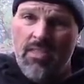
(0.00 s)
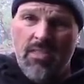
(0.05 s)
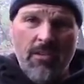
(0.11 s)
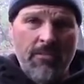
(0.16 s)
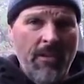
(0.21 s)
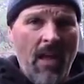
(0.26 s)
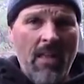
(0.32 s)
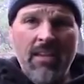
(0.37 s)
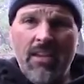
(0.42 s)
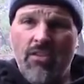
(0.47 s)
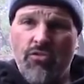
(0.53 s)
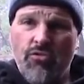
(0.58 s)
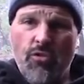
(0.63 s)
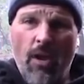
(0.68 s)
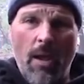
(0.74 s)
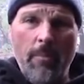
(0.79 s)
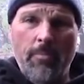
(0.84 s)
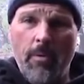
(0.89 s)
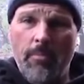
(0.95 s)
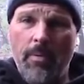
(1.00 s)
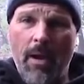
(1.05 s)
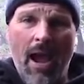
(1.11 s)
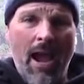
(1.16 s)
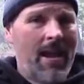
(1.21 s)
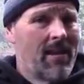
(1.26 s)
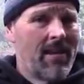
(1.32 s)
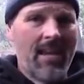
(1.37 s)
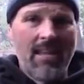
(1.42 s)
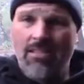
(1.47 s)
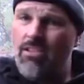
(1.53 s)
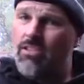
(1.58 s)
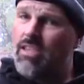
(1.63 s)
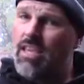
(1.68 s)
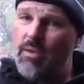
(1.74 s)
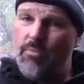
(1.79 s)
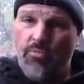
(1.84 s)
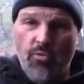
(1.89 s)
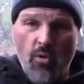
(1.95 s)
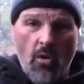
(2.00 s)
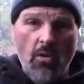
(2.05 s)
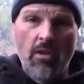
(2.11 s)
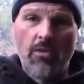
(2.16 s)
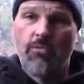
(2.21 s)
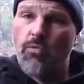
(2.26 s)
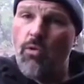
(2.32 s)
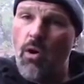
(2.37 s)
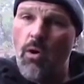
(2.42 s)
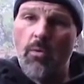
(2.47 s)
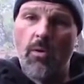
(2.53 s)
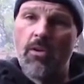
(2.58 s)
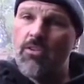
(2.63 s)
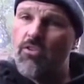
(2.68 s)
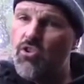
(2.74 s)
the Valley Striper bite, it just keeps rolling forward.